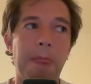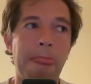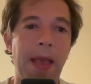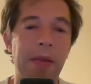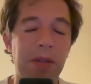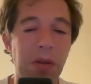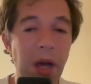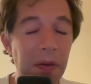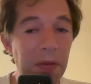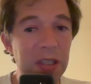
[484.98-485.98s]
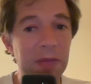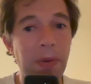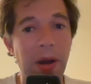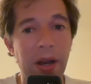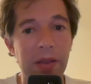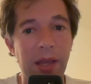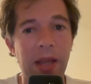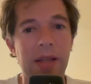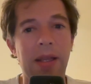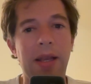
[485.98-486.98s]
And there's a lot of reasons behind
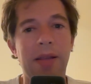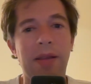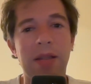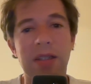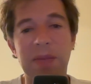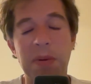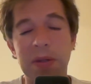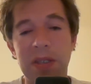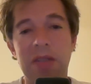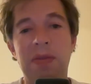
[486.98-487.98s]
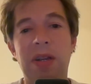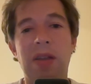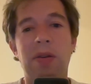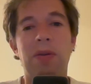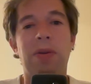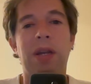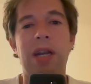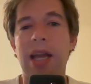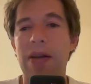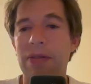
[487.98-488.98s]
that, and that's not the purpose of this video. And
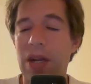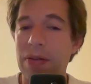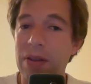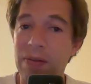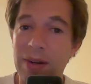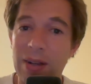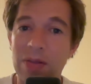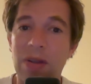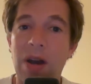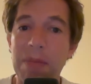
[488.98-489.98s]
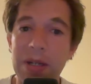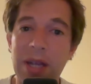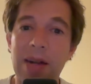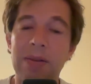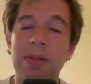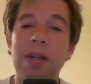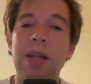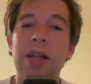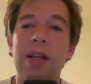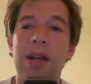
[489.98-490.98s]
I have a lot of other videos on my channel
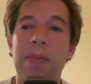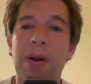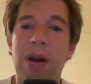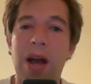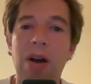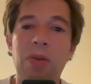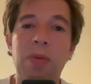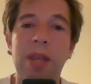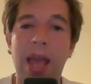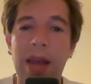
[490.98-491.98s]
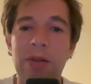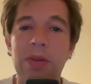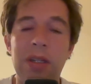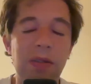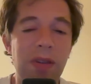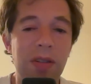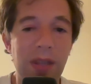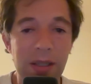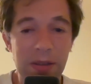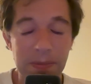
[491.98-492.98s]
about how we handle each of these
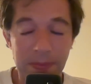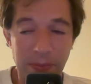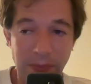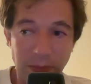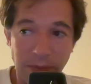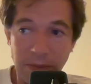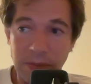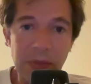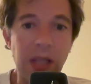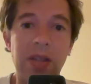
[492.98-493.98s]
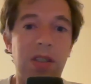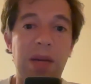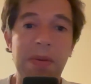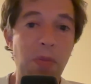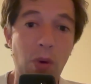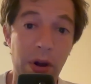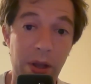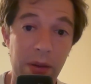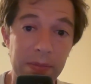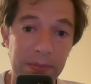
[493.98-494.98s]
things, and there's going to be more to
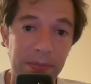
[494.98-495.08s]
come.